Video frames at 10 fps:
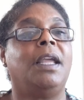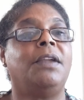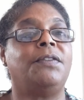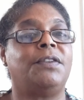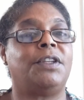
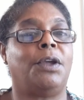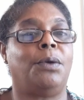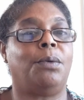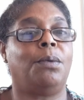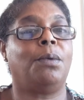If so,
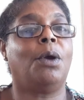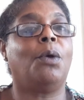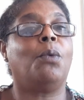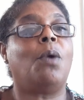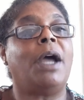
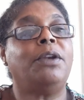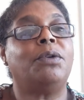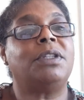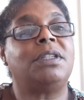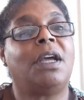why
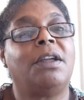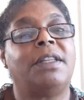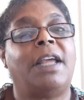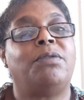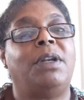not start
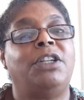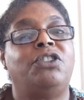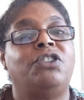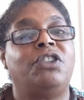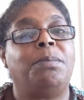that
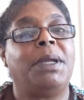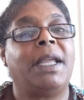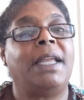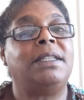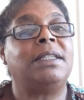relationship
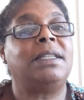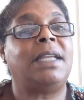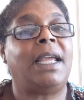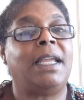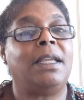again
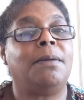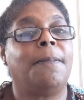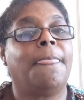today